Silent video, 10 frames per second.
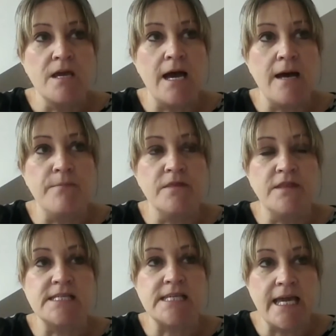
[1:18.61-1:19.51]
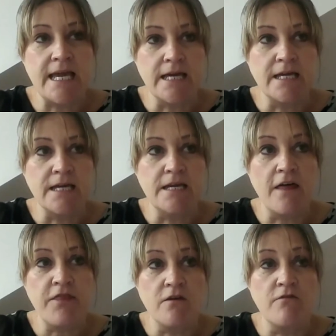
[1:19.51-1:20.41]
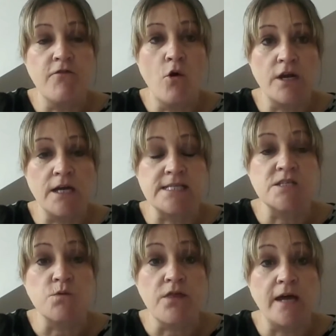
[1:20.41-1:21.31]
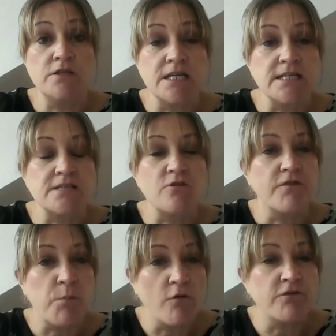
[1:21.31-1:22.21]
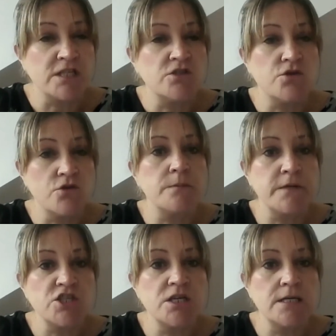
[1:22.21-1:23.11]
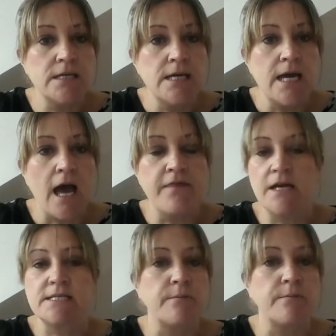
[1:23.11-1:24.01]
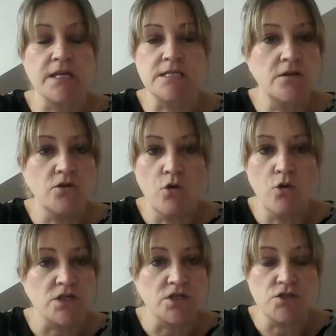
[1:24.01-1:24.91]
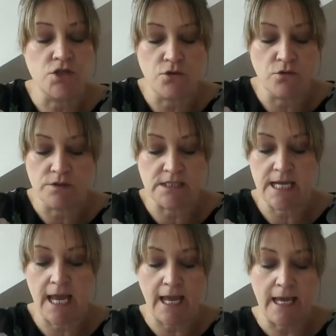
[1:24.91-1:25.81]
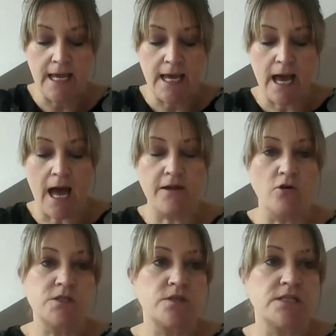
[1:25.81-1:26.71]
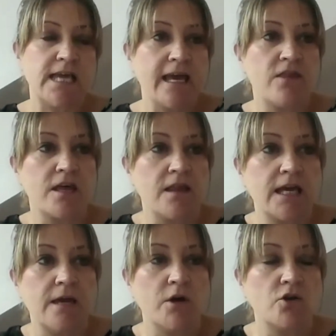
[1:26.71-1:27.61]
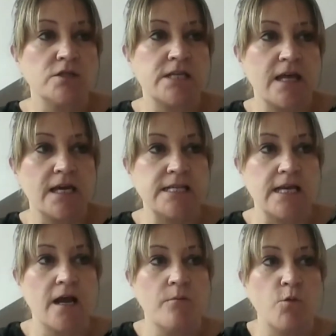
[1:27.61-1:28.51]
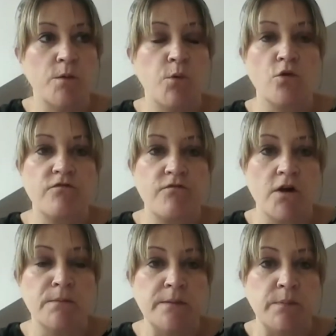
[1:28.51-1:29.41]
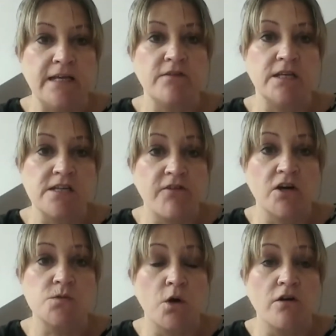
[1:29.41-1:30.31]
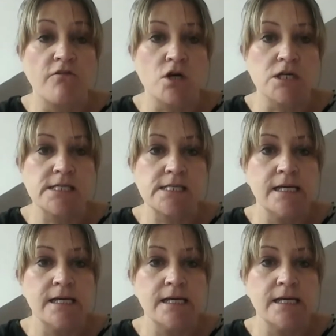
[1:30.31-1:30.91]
the saying, nothing for us is without us, of the Poverty Truth Commission. And that's something still holding true today. And also the second thing that came across, I think, is that we both firmly believe in a diverse workforce.